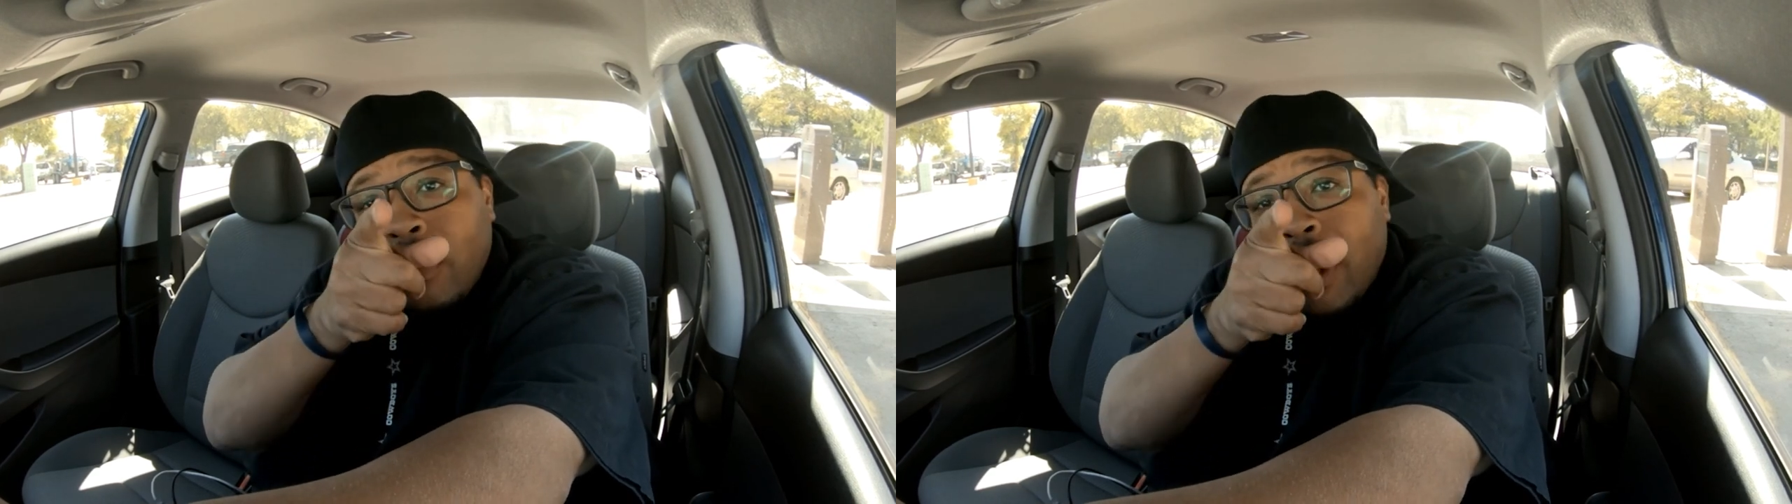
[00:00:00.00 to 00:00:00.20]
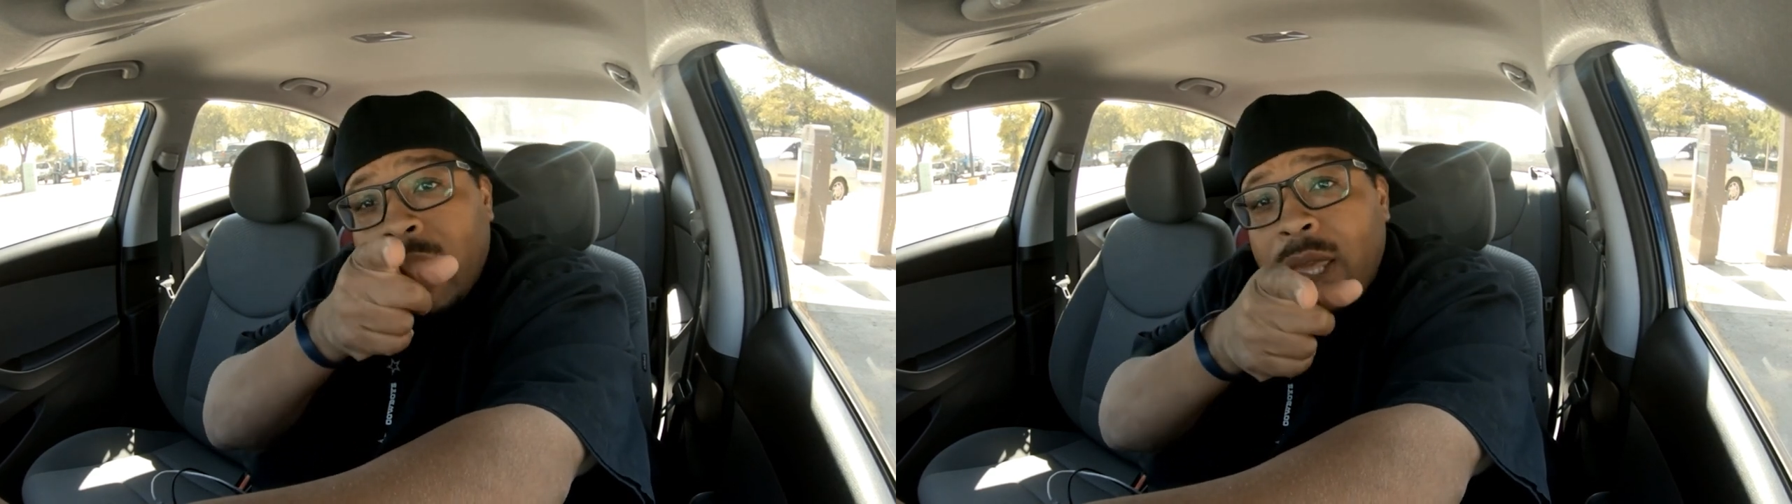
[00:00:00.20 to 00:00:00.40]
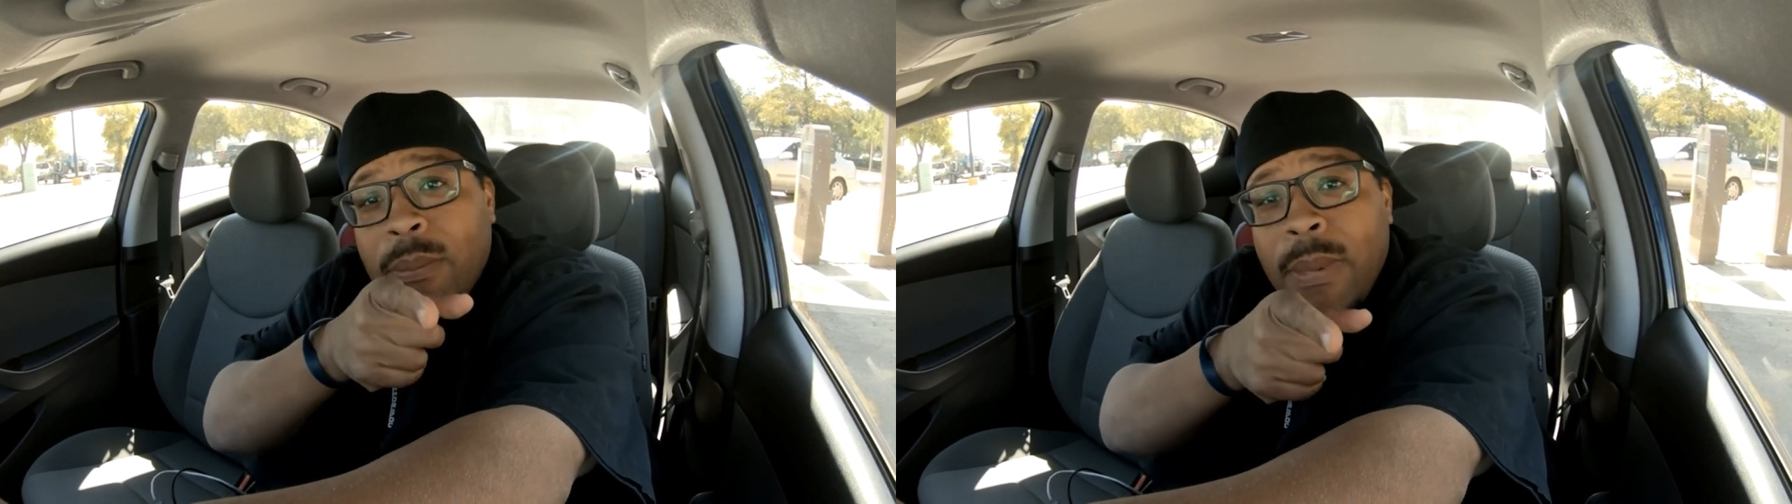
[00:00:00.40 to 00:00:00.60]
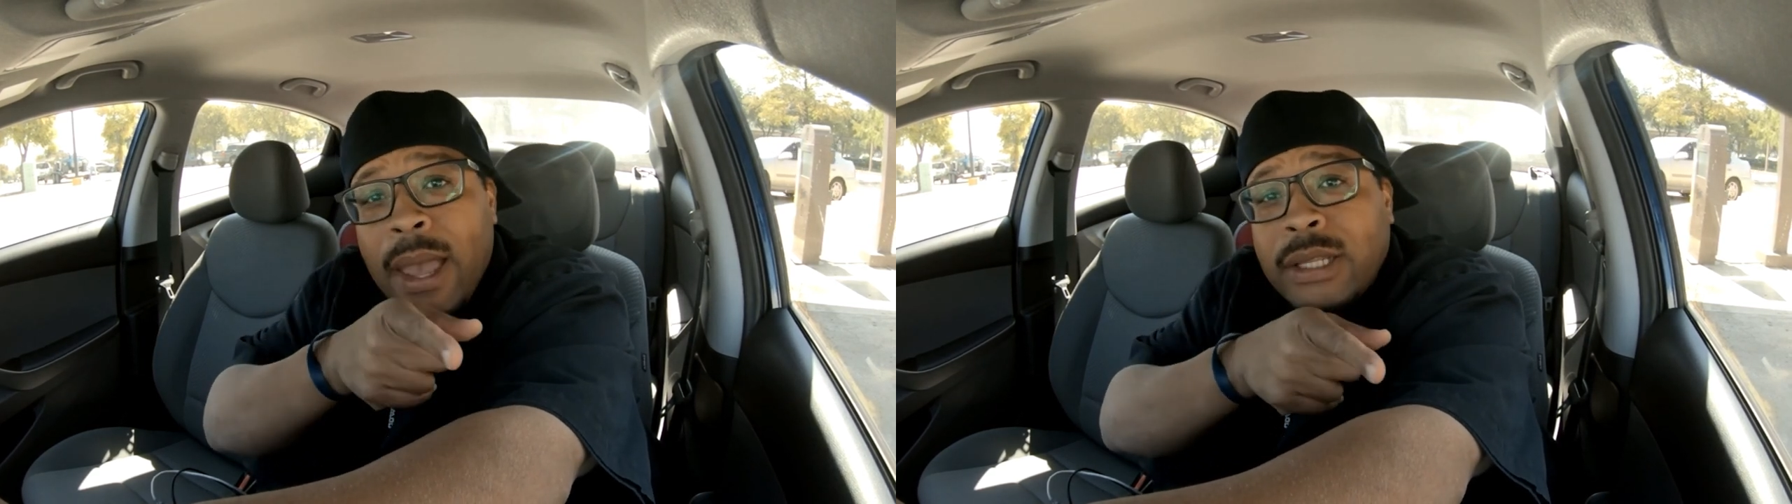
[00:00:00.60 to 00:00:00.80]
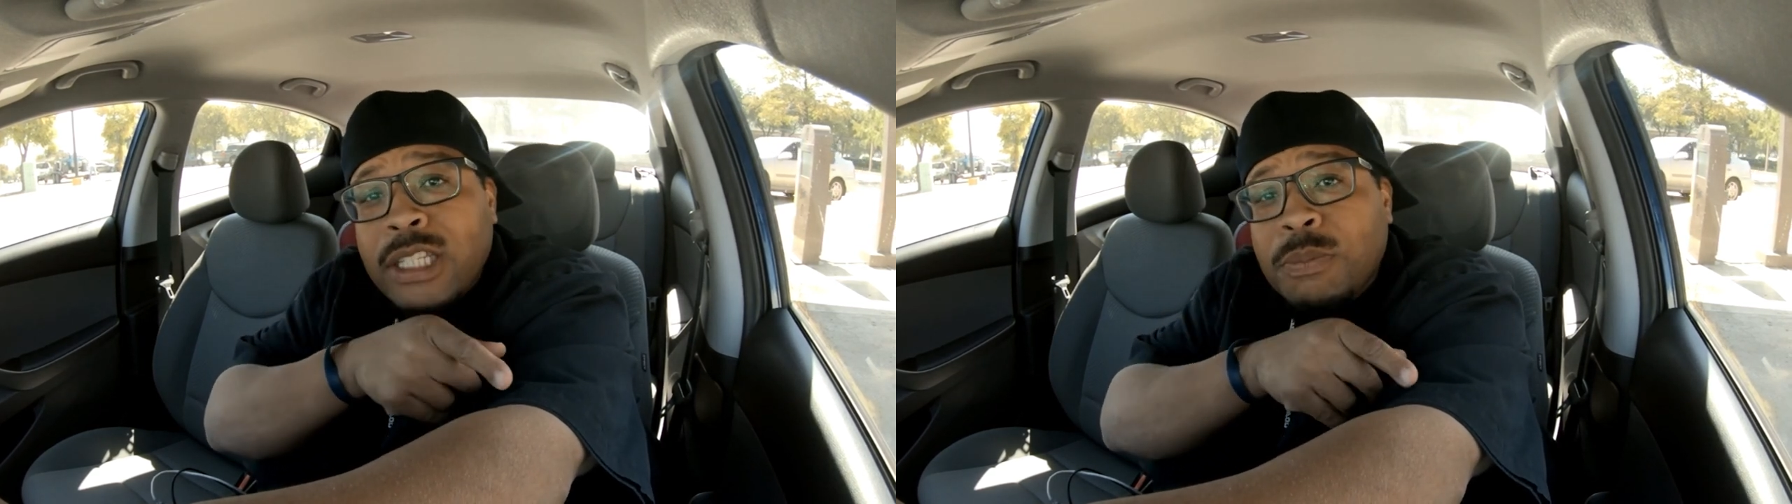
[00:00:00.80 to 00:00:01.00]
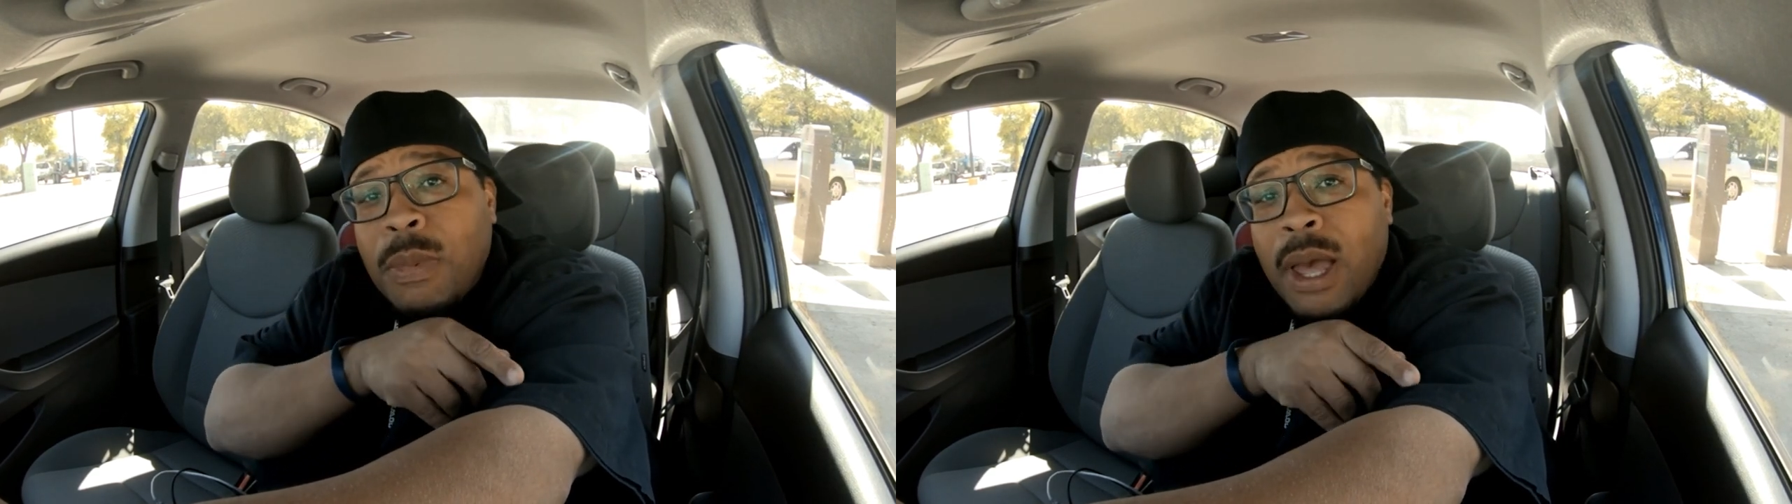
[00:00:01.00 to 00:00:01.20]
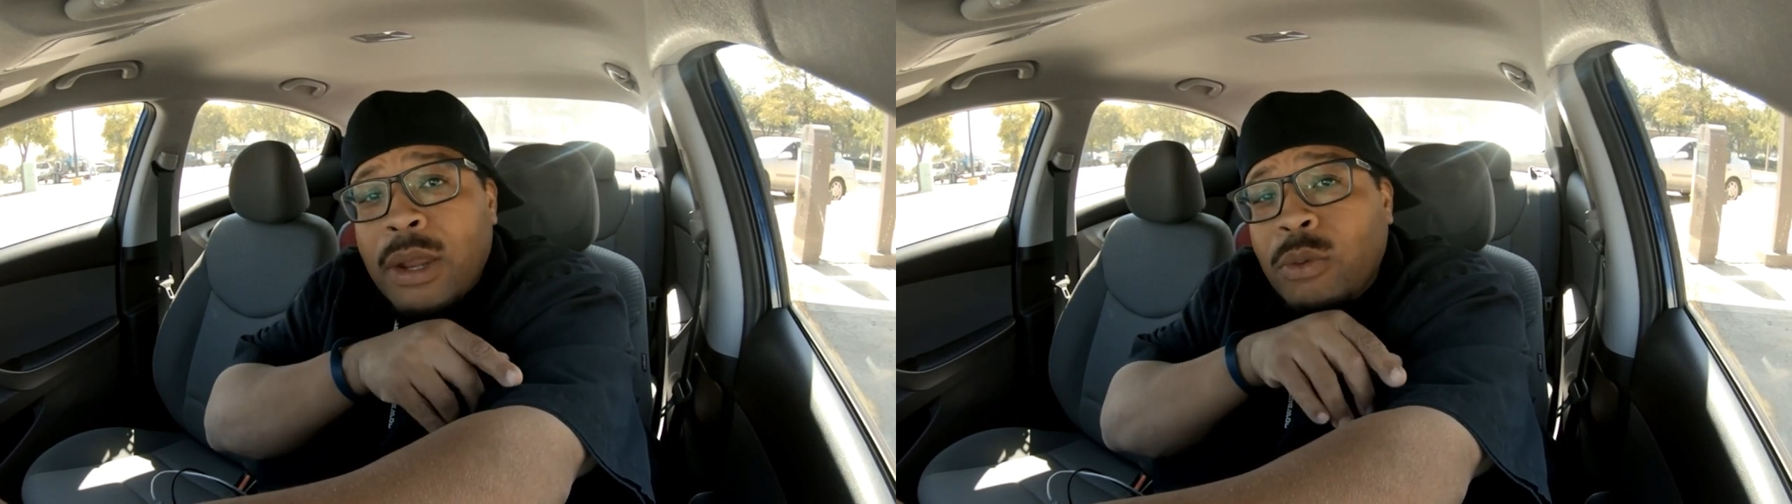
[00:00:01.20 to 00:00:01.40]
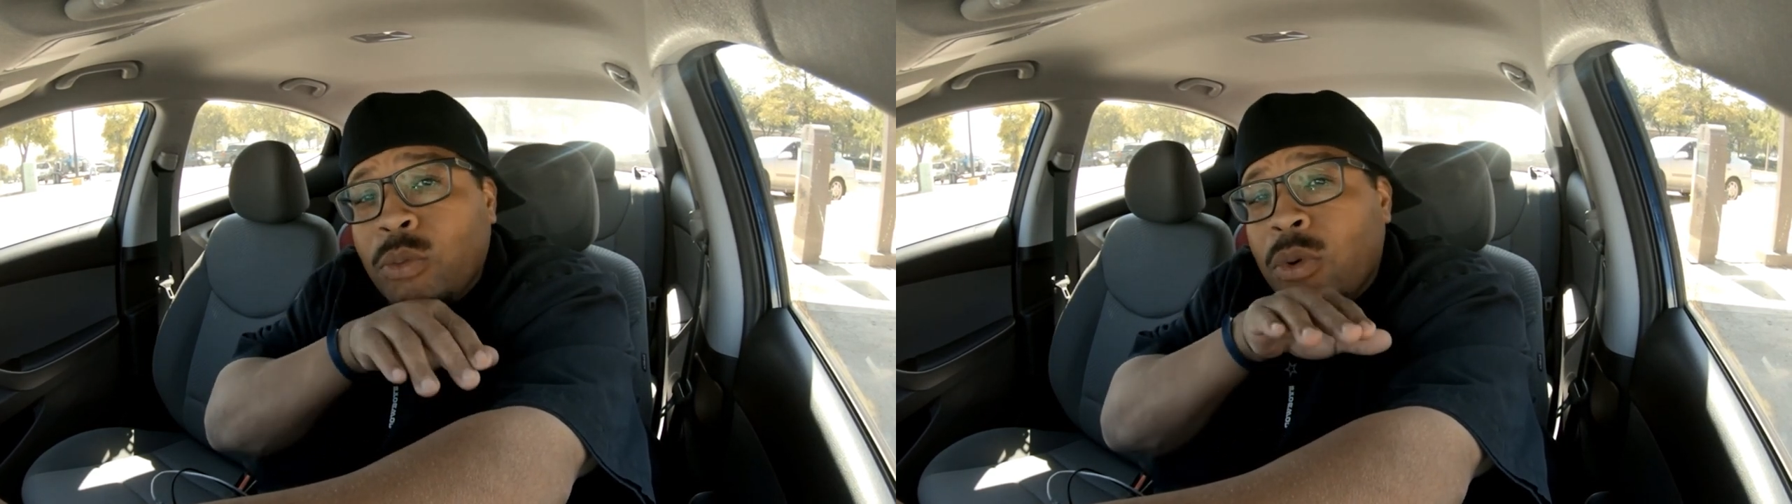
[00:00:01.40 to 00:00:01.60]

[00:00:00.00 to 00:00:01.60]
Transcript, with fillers: When I get back to the spot